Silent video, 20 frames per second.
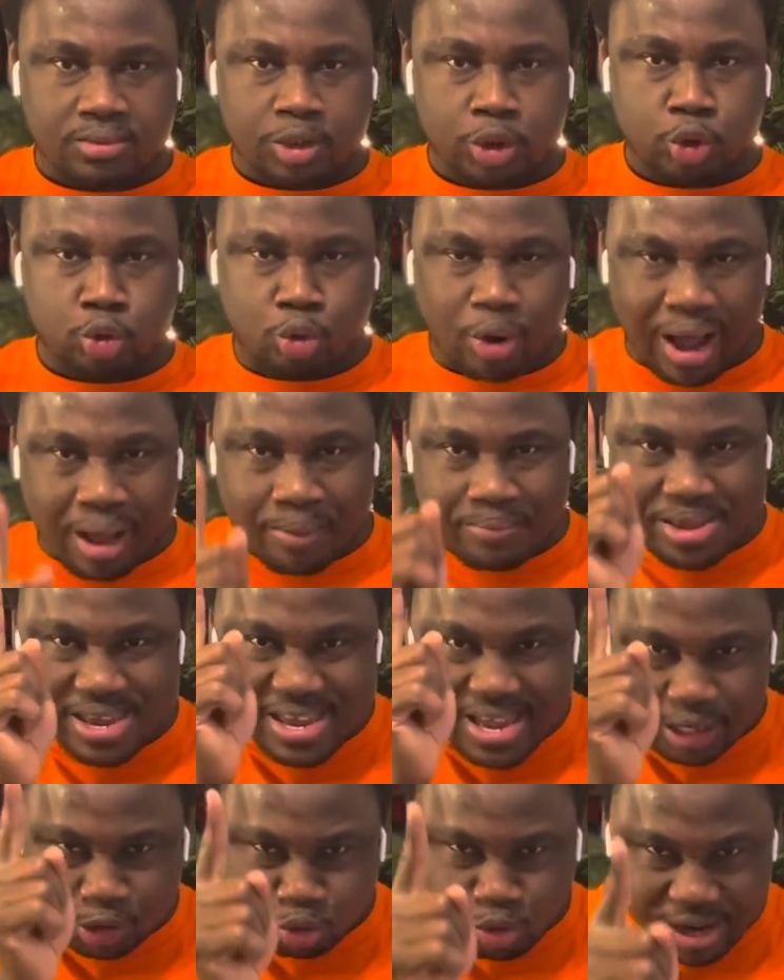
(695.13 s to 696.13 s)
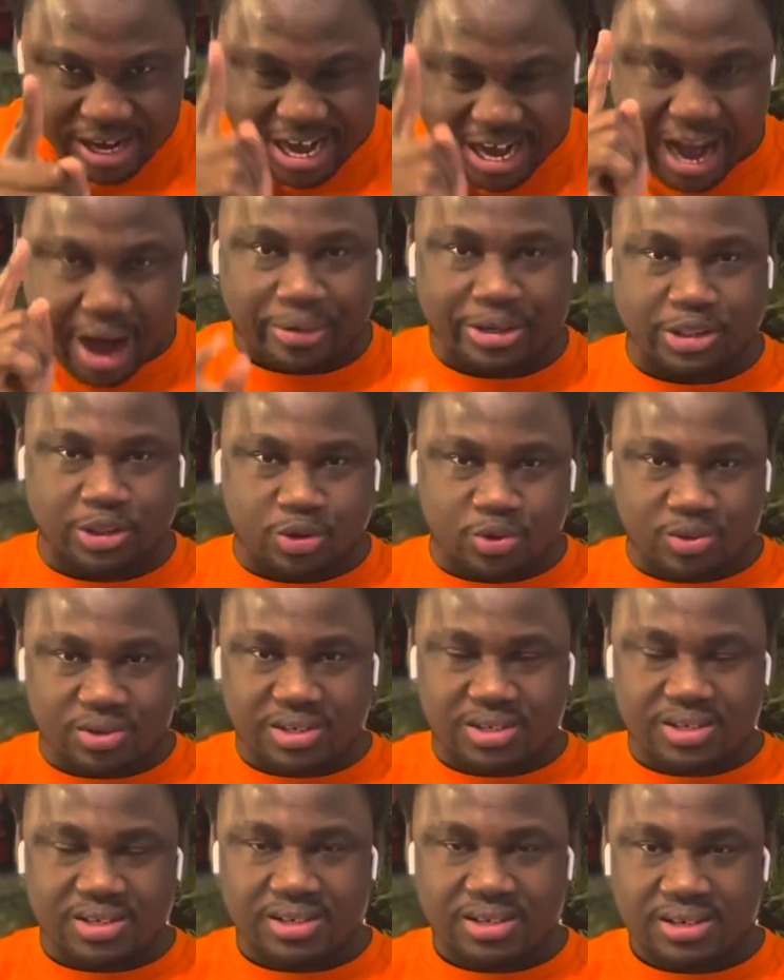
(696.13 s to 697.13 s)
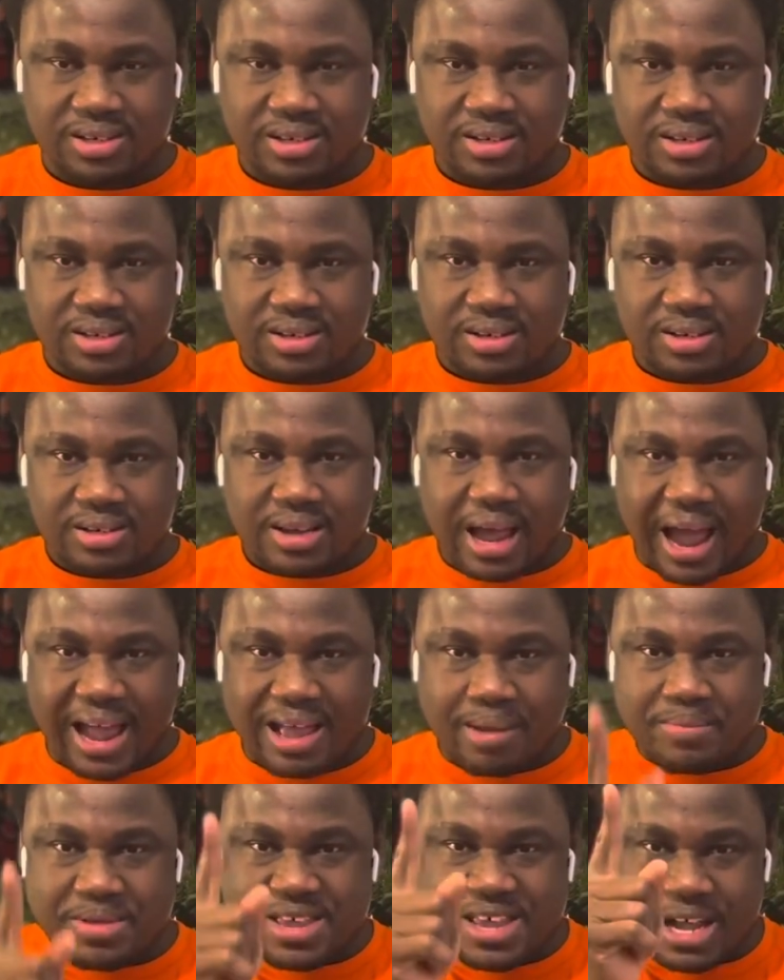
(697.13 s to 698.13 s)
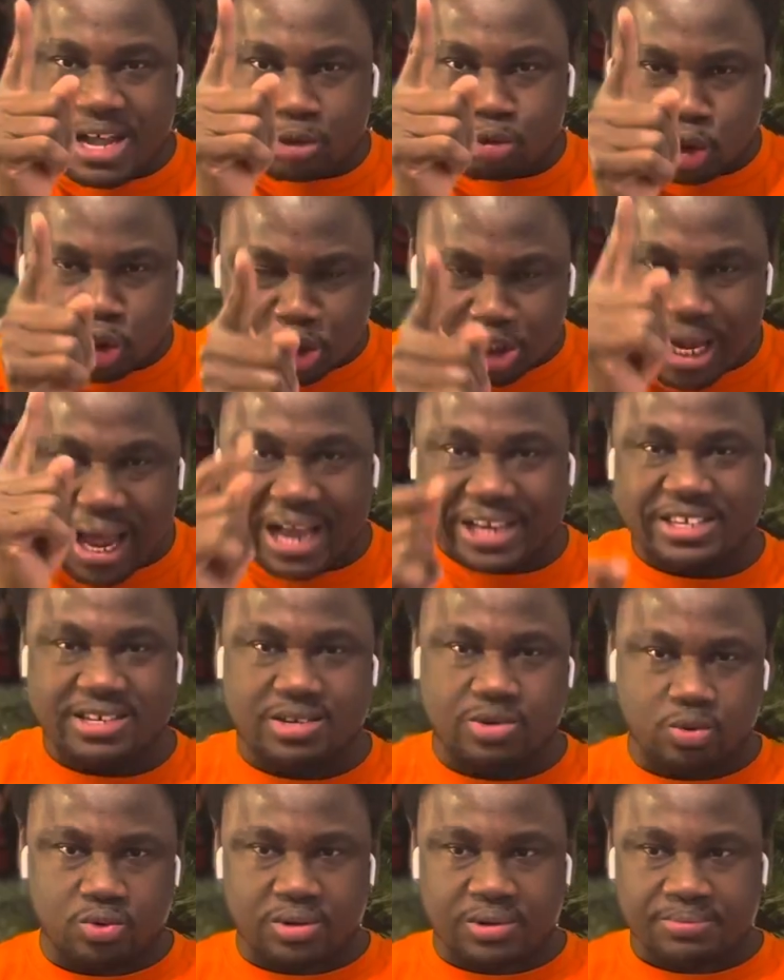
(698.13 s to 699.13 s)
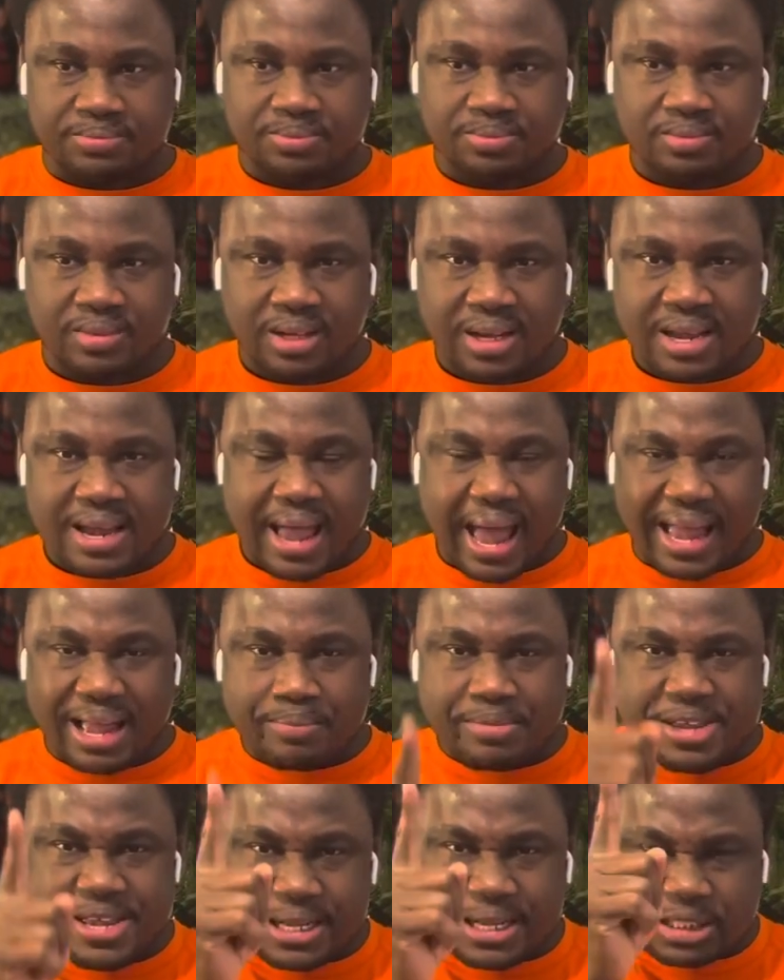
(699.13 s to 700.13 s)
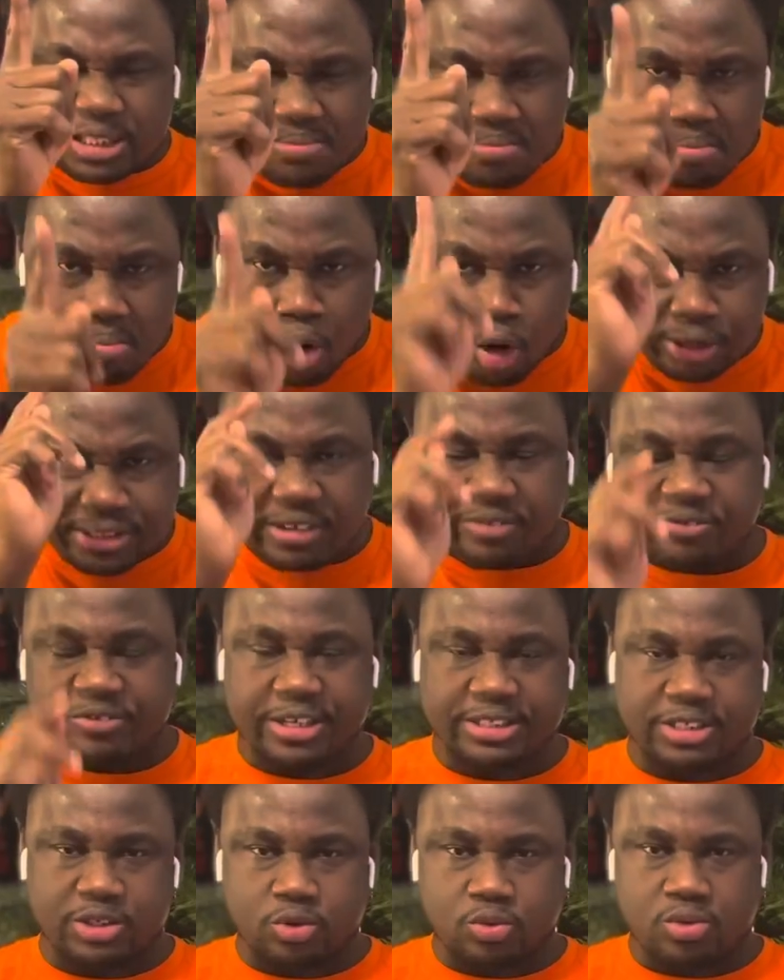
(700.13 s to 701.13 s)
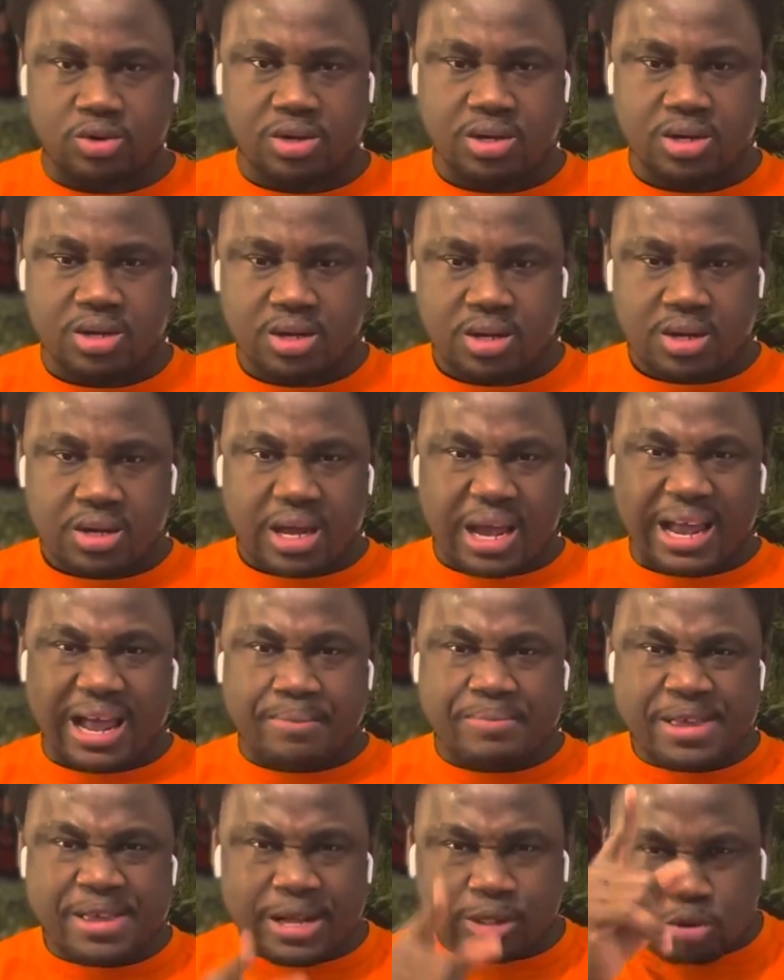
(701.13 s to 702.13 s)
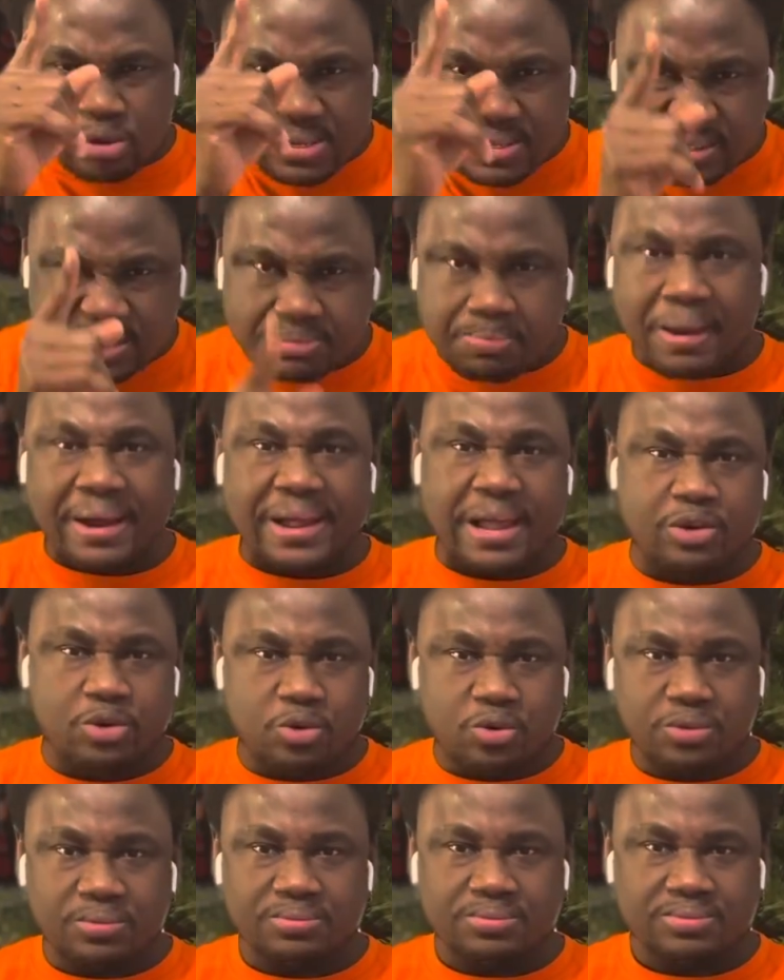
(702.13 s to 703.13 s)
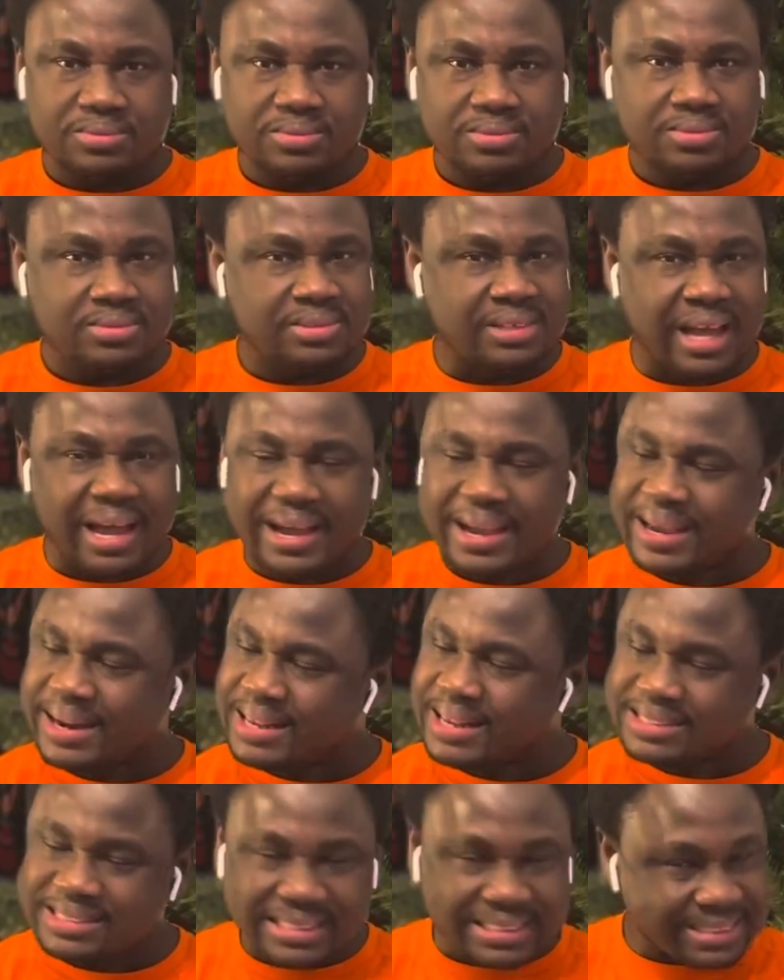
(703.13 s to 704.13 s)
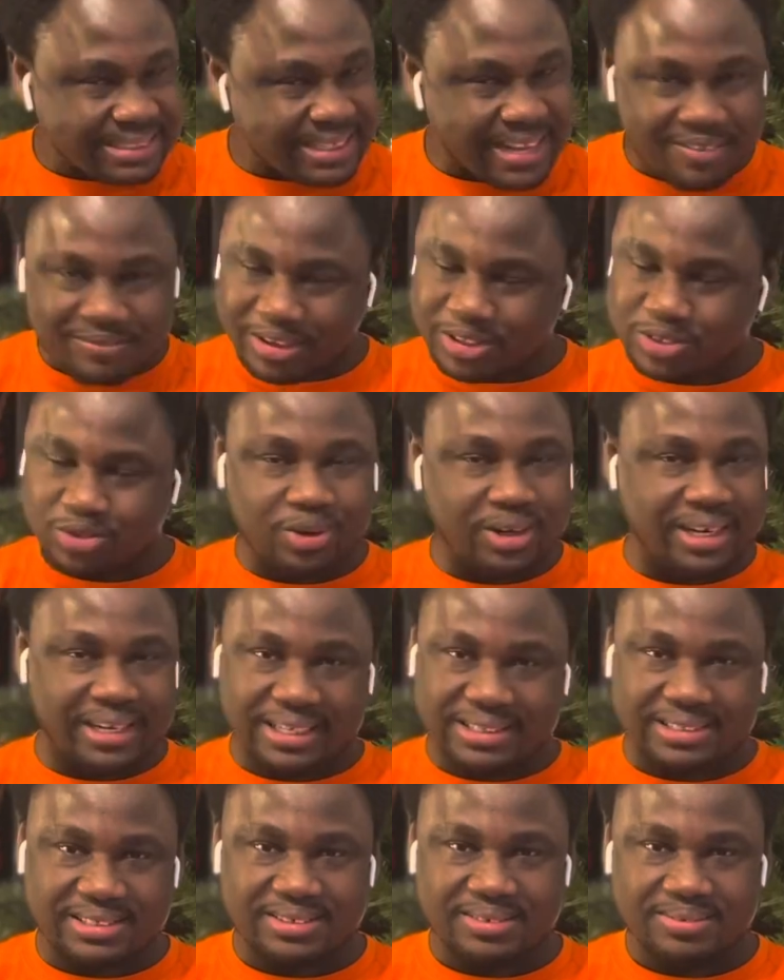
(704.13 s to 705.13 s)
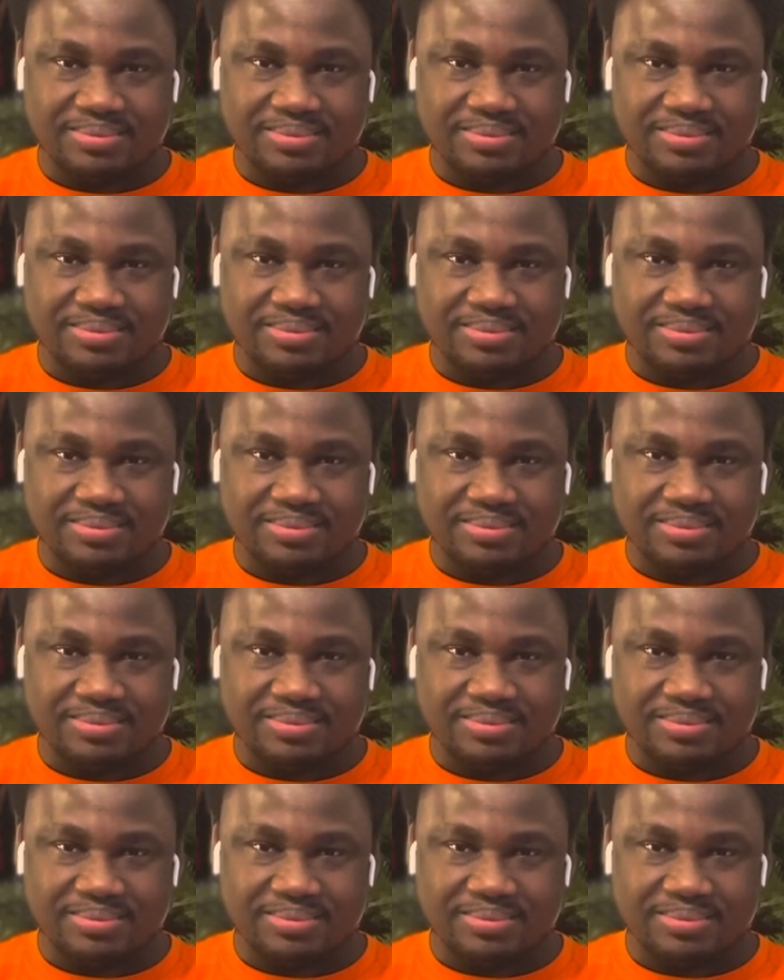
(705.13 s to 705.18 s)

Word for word: So I'm here to encourage you. I am here to charge you. I am here to motivate you. I am here to inspire you that it is never too late.